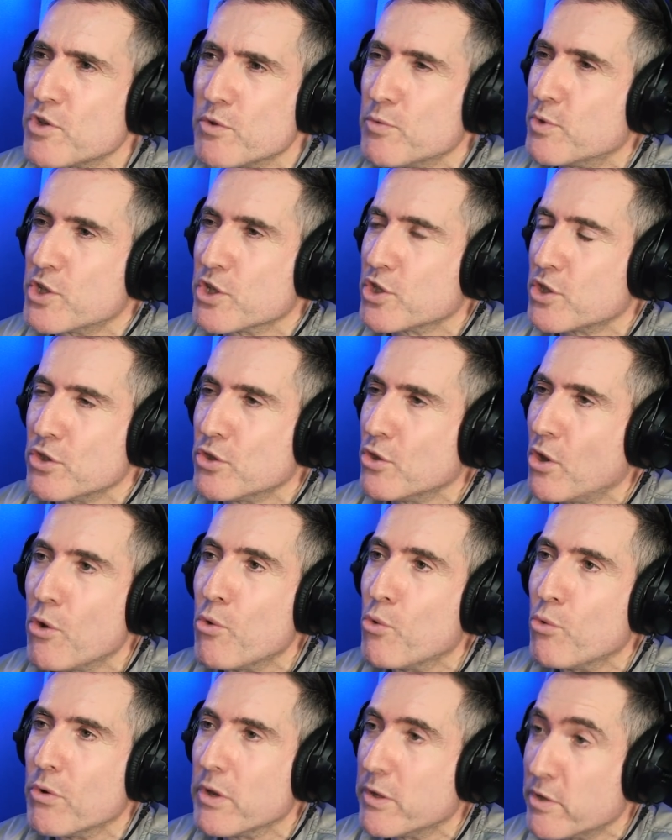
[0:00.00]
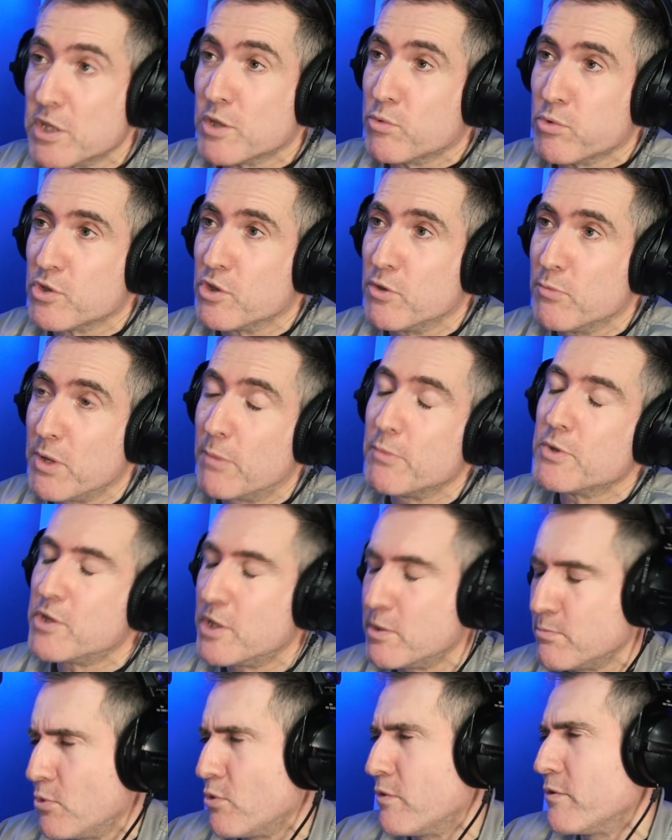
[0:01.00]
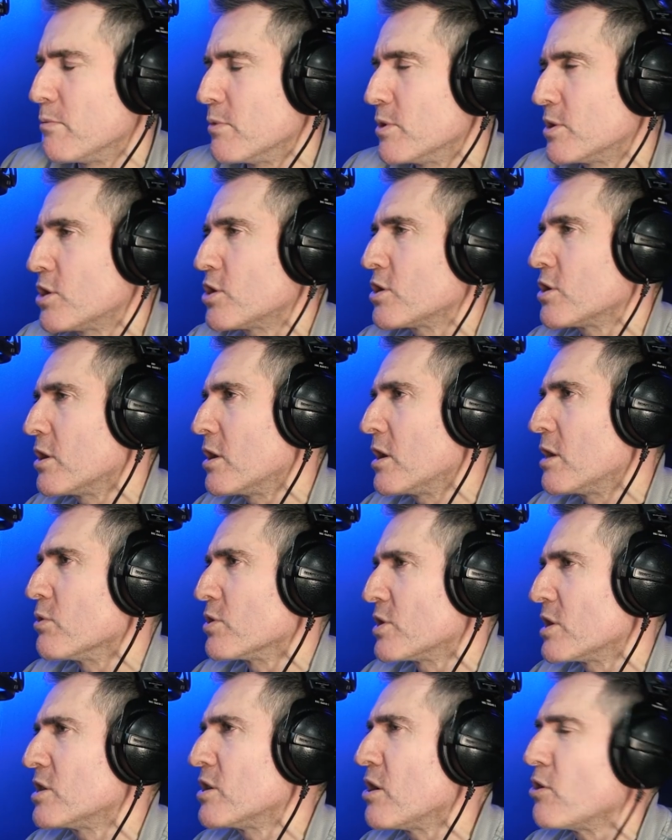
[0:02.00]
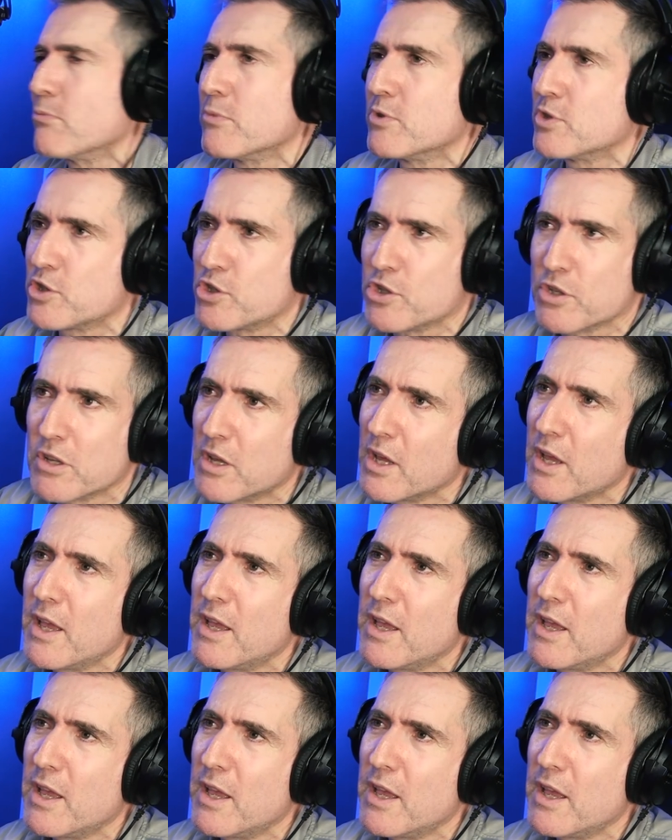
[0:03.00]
She's more of a musician than he was. He's no musician.